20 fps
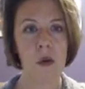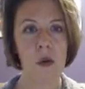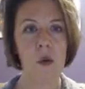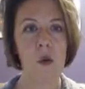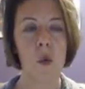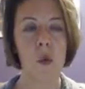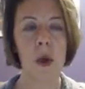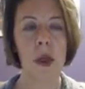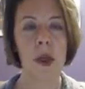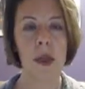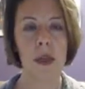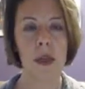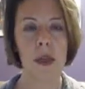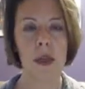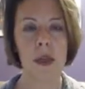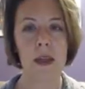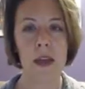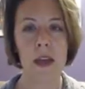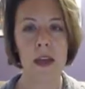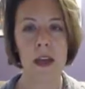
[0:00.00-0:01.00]
with
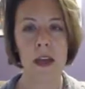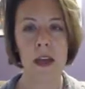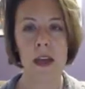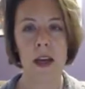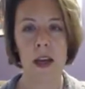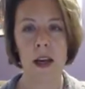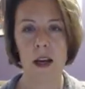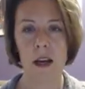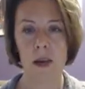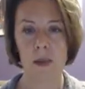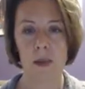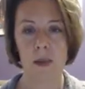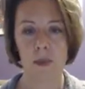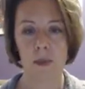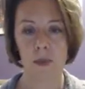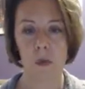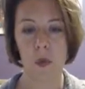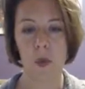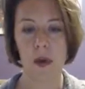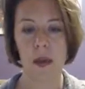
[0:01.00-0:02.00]

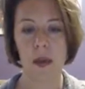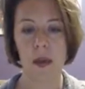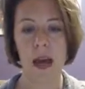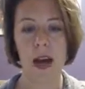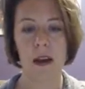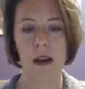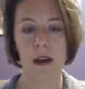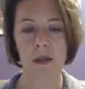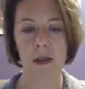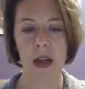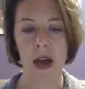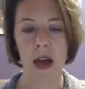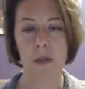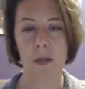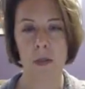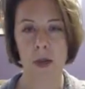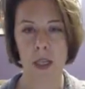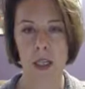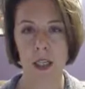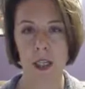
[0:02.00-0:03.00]
that
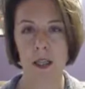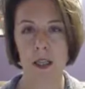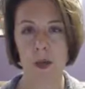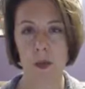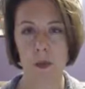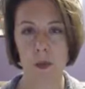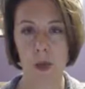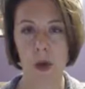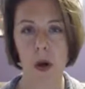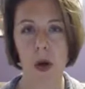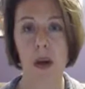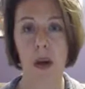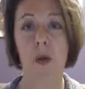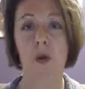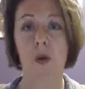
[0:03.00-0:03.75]
particular boy,